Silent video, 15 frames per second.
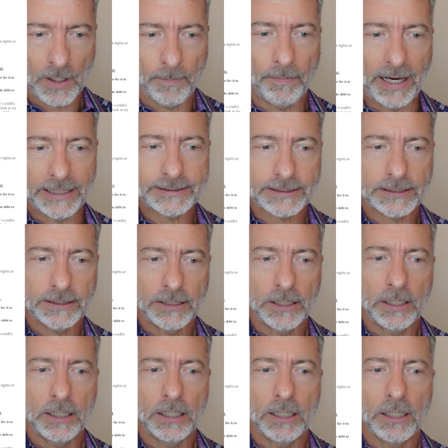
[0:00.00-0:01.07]
But
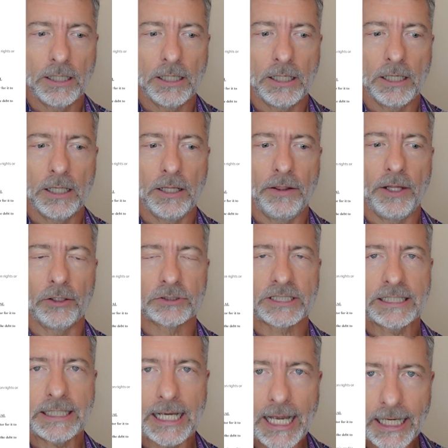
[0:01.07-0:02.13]
there's
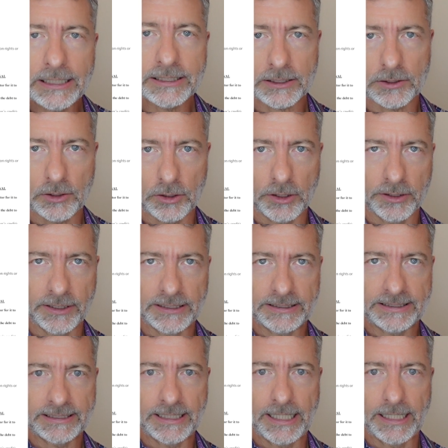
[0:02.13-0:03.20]
case law that
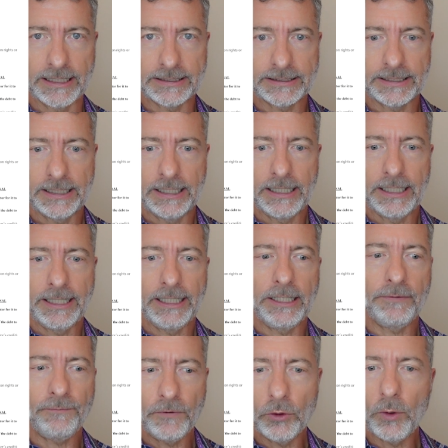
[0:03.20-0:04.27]
says
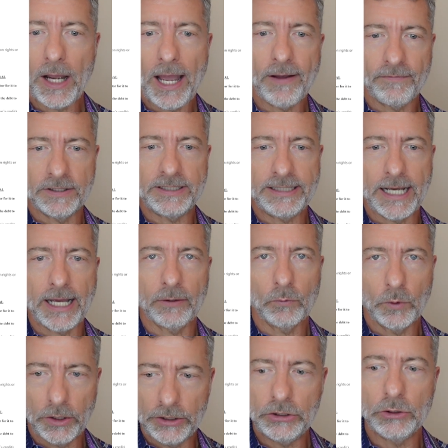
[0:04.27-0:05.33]
if you have a debt
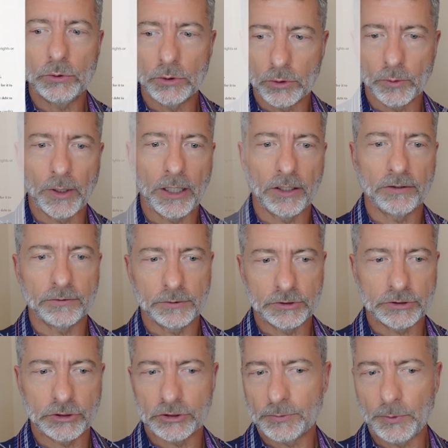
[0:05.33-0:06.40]
where you were aware it
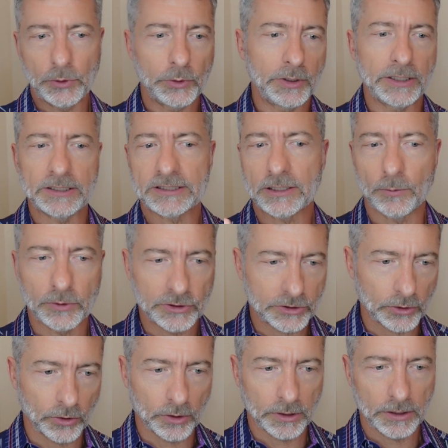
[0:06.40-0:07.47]
was disputed and someone
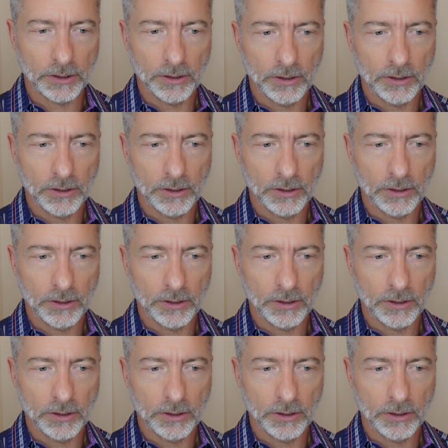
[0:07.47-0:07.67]
sought